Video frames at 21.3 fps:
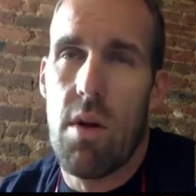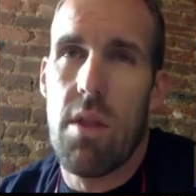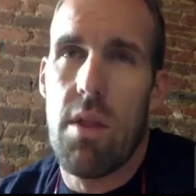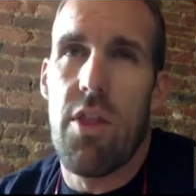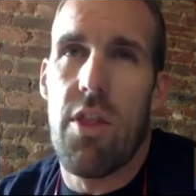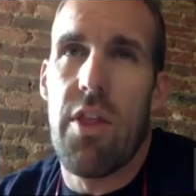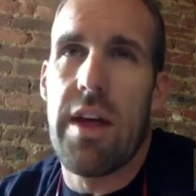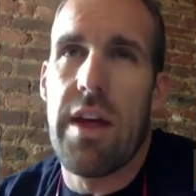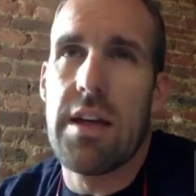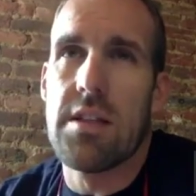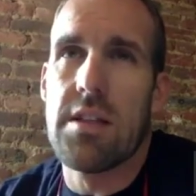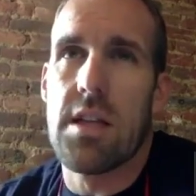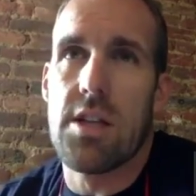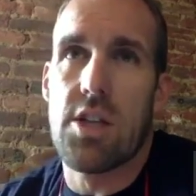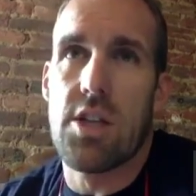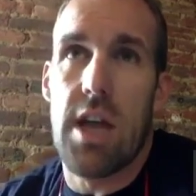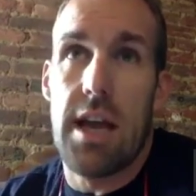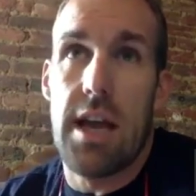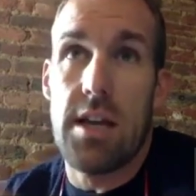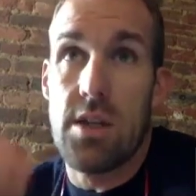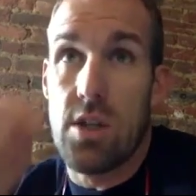the things that
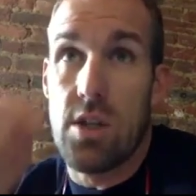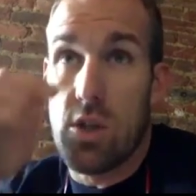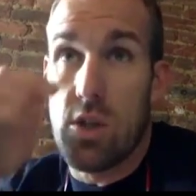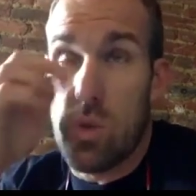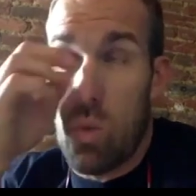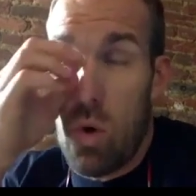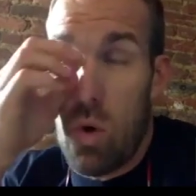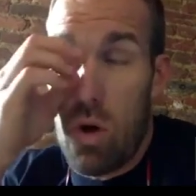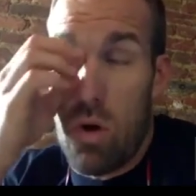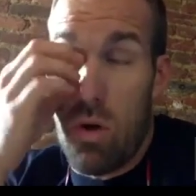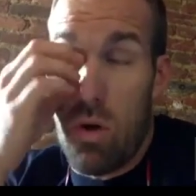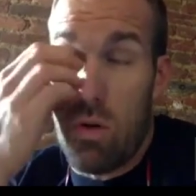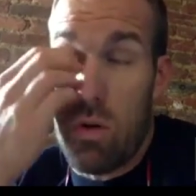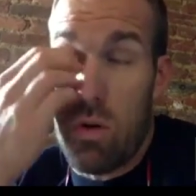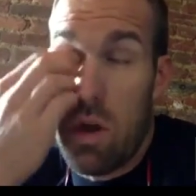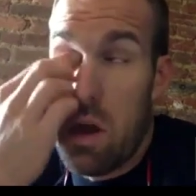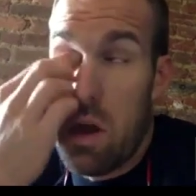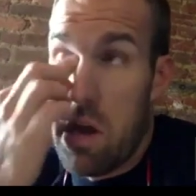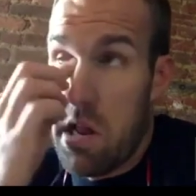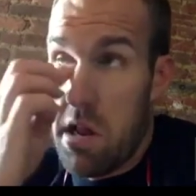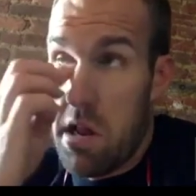changed this world
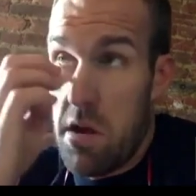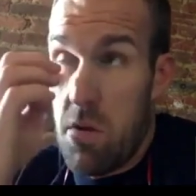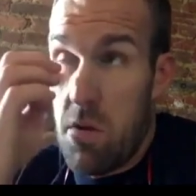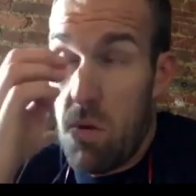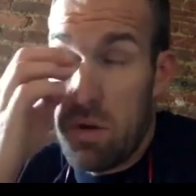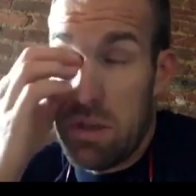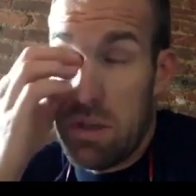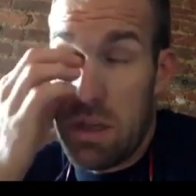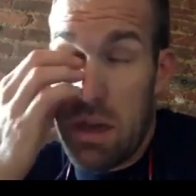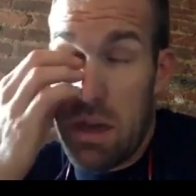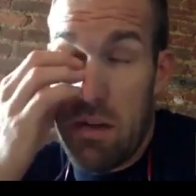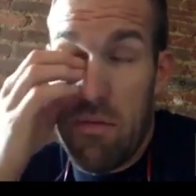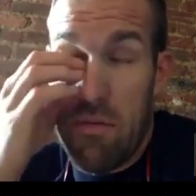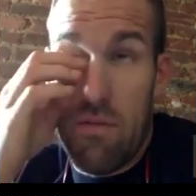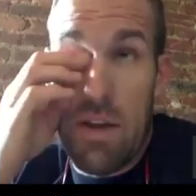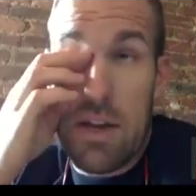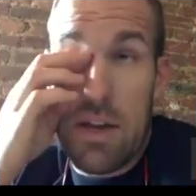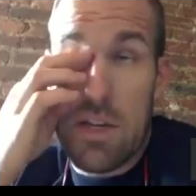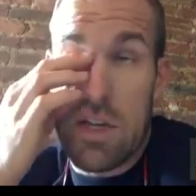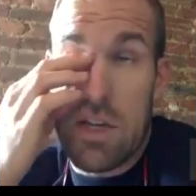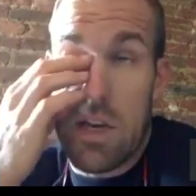was the
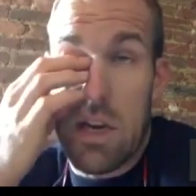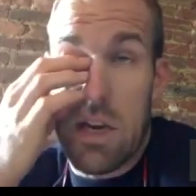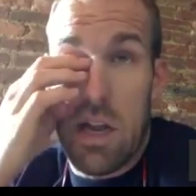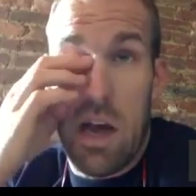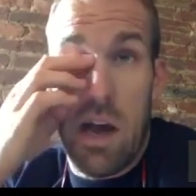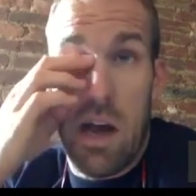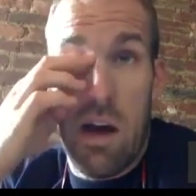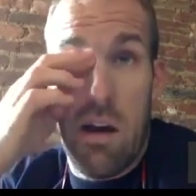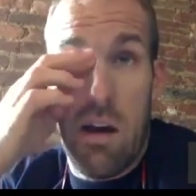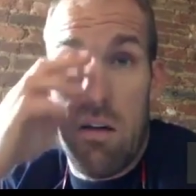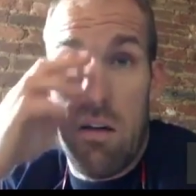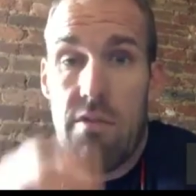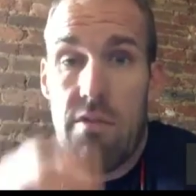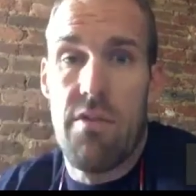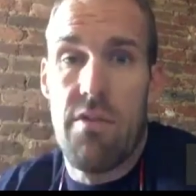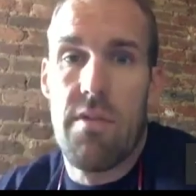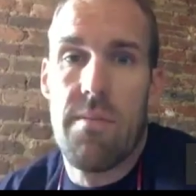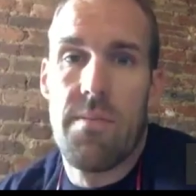invention of